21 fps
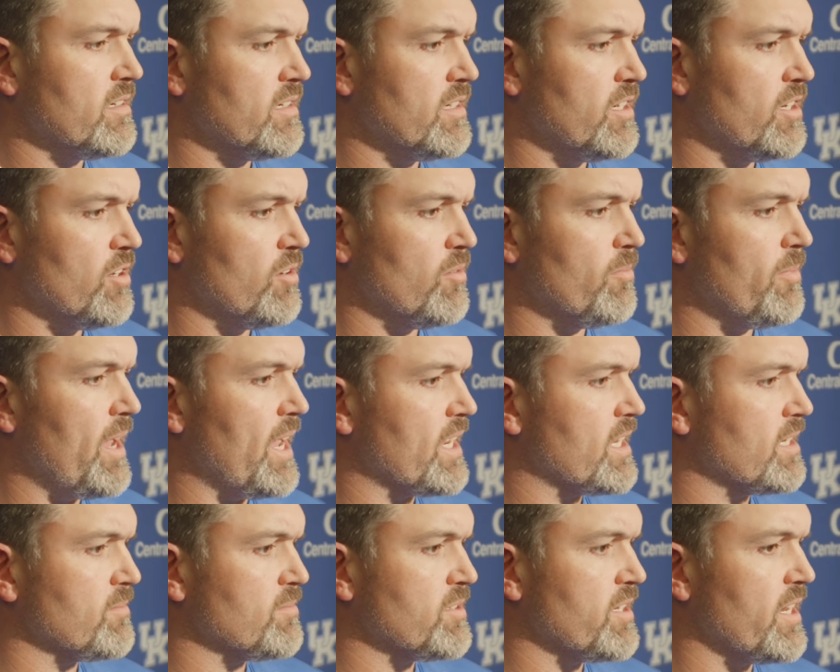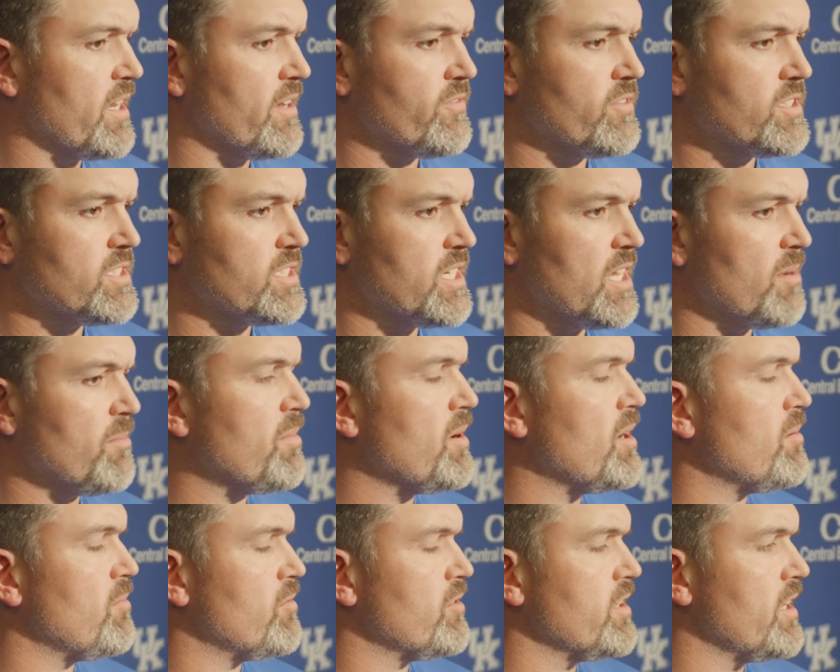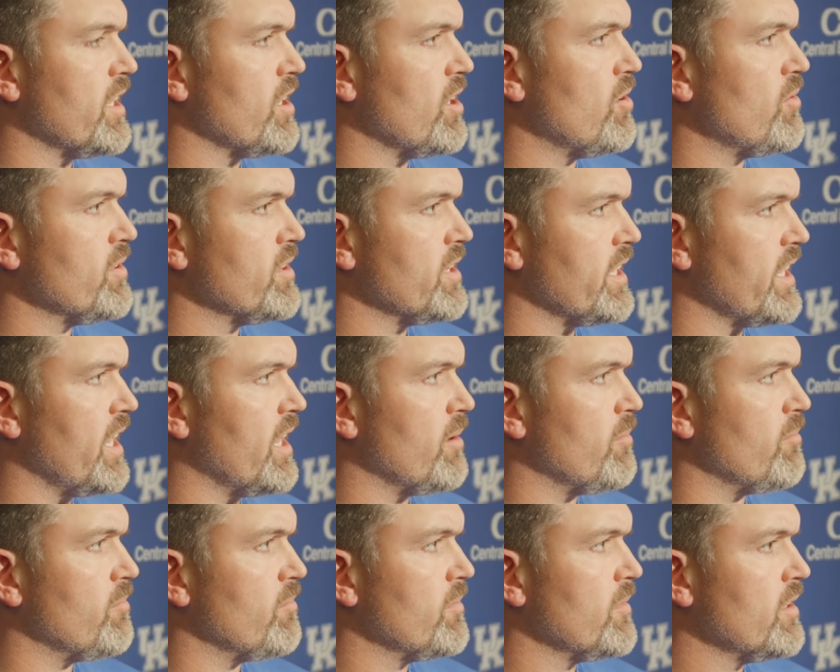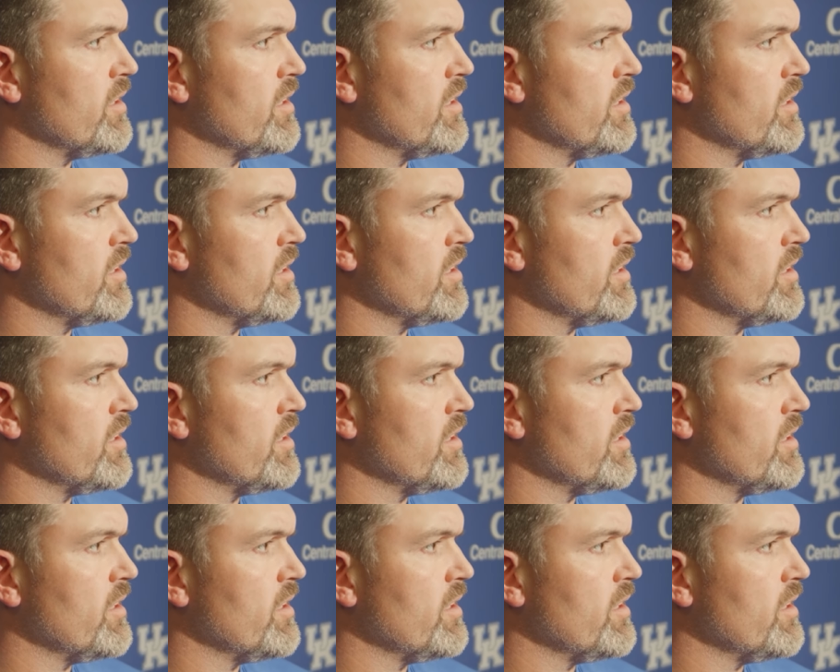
you know, backups that have to step up when they go in the game.